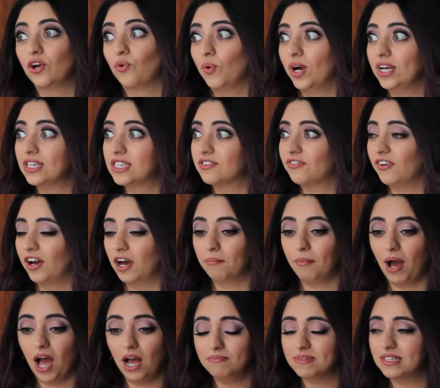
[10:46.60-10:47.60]
It was
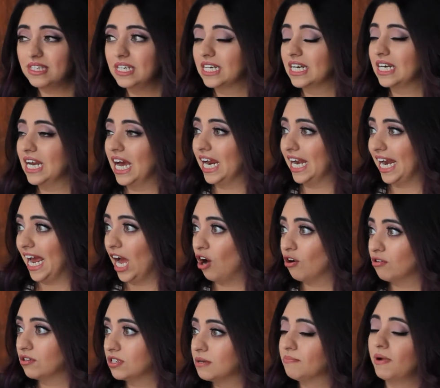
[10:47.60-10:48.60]
fun. Moms need a night
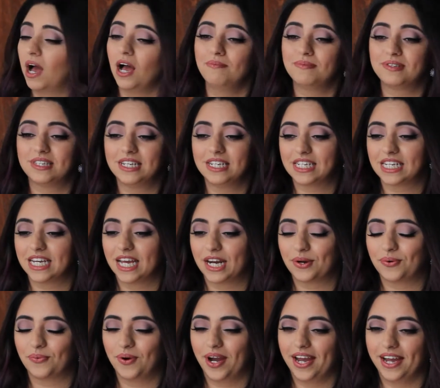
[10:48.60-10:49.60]
out. Moms need to
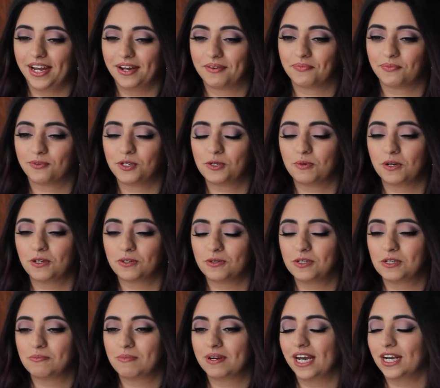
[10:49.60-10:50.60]
get away, which brings
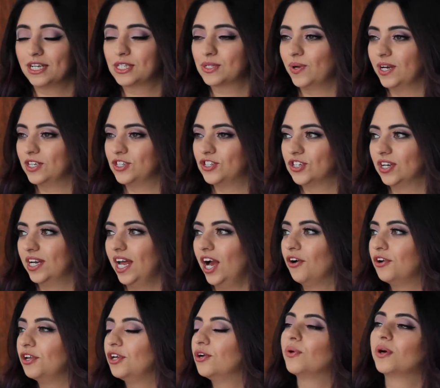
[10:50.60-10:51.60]
me to my next question.
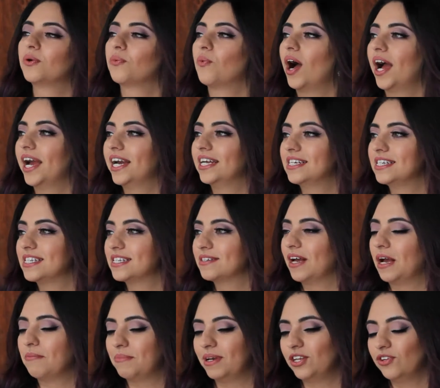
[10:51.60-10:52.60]
How do you
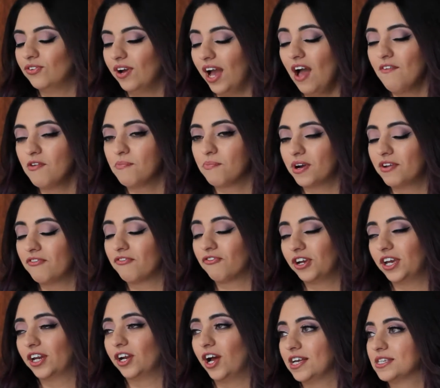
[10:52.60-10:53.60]
unwind? I mean, you have a pretty
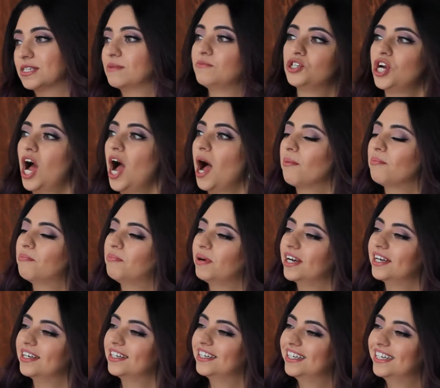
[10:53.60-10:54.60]
freaking awesome job,
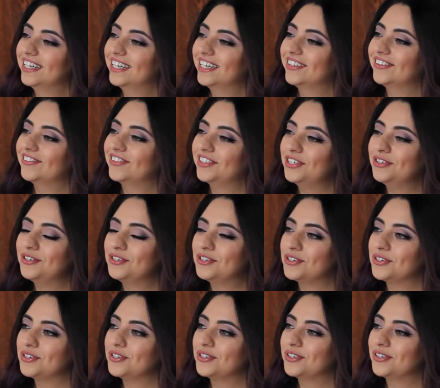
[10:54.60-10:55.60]
but what do you
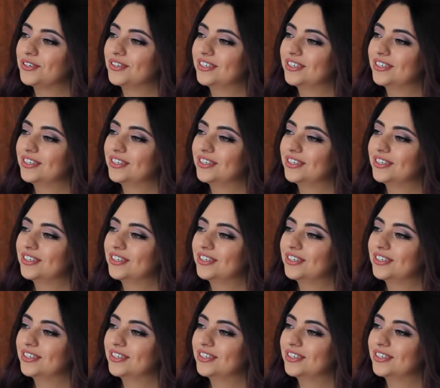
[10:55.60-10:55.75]
do?